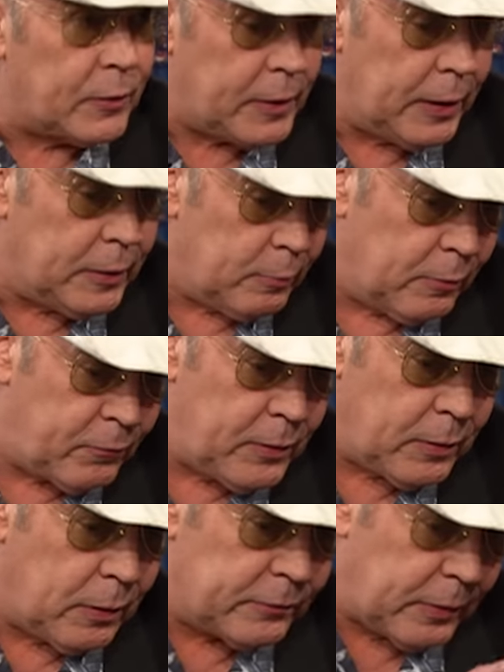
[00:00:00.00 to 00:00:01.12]
the kingdom of
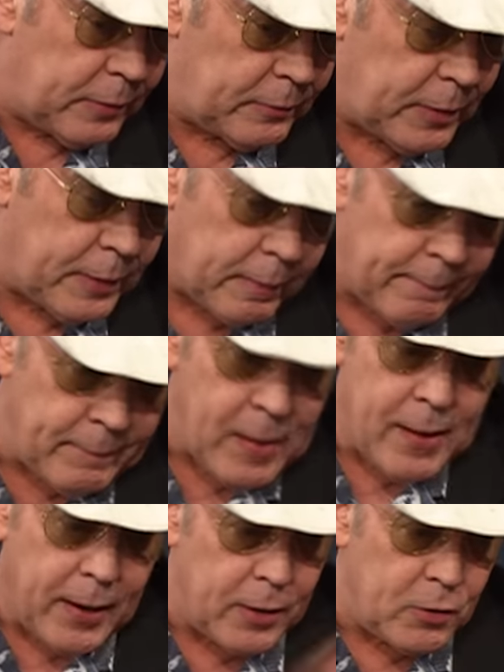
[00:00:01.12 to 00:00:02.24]
fear, as I say here.
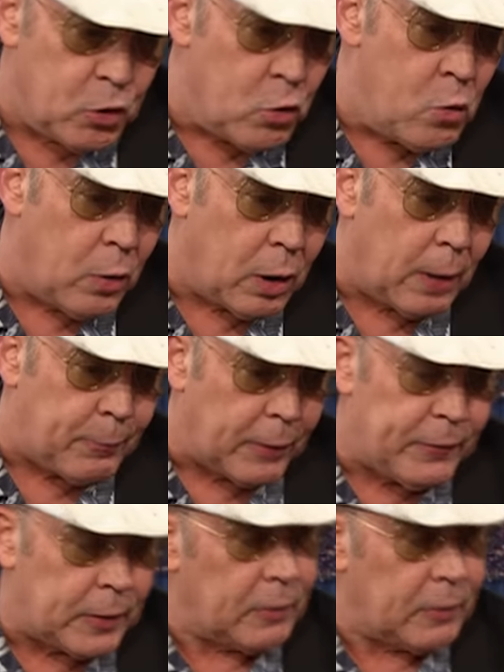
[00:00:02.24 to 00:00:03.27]
Oh, and the You book You are a perfect